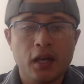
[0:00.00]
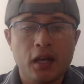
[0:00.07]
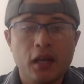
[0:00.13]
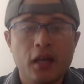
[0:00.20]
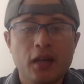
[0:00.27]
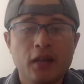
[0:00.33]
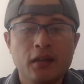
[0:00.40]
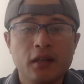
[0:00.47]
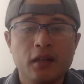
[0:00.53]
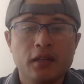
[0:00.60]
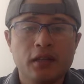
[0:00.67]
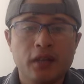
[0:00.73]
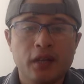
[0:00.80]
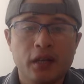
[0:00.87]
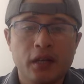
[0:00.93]
and
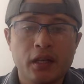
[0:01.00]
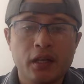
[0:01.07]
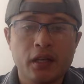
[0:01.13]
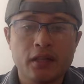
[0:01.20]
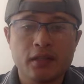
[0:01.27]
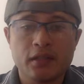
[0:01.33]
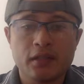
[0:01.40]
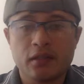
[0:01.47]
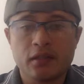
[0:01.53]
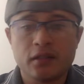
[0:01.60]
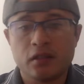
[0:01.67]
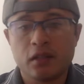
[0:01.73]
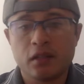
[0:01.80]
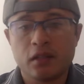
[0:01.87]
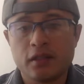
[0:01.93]
altering
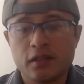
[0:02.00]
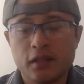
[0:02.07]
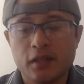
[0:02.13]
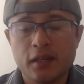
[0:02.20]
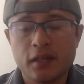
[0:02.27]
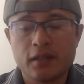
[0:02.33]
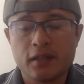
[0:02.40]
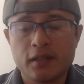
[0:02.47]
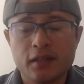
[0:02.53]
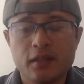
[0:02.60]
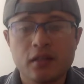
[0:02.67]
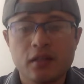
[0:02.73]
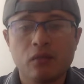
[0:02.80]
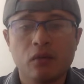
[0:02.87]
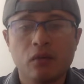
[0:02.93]

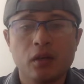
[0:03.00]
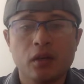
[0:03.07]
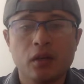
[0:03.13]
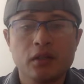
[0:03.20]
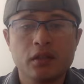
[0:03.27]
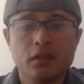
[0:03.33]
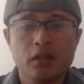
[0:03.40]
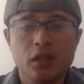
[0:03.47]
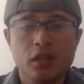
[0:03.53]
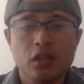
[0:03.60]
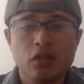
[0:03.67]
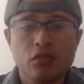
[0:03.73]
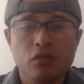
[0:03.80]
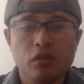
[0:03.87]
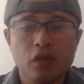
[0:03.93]
existing ones
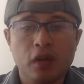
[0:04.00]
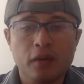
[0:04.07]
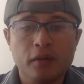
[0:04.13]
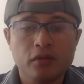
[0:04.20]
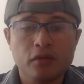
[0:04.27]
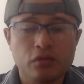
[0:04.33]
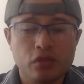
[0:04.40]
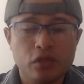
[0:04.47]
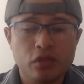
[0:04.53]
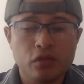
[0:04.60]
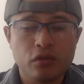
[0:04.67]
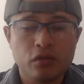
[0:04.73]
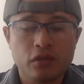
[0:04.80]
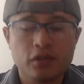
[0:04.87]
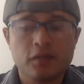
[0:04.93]
to adapt to
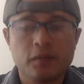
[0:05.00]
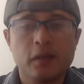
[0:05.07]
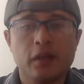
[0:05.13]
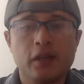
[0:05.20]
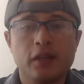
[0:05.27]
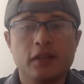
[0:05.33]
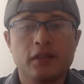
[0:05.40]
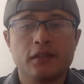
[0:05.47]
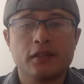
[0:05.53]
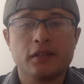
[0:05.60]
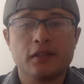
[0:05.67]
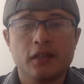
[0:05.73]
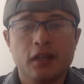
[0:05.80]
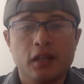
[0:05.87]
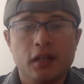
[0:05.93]
new experience,
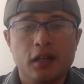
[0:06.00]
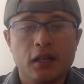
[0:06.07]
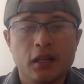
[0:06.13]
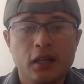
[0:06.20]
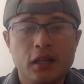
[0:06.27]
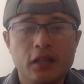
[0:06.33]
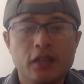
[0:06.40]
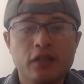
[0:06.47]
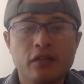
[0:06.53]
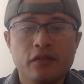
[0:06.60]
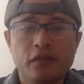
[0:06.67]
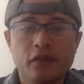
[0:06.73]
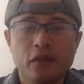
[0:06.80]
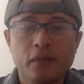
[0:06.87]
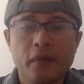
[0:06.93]
learn new
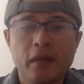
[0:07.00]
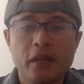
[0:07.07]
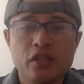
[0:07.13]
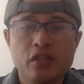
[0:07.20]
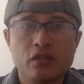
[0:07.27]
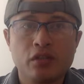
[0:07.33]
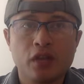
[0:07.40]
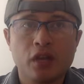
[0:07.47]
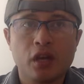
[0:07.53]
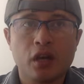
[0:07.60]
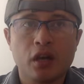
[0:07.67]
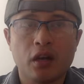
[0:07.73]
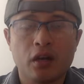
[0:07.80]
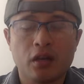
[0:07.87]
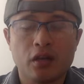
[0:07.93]
information,
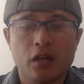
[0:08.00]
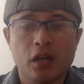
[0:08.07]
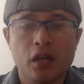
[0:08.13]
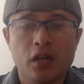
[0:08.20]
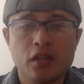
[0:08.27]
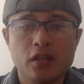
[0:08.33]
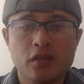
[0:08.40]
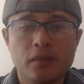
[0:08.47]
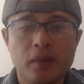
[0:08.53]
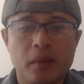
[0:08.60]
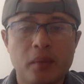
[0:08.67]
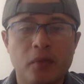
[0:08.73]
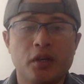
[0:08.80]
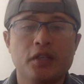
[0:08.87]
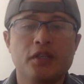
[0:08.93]
and create new
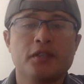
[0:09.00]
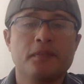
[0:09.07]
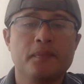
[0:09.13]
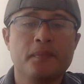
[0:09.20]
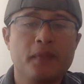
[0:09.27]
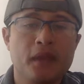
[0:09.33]
memories.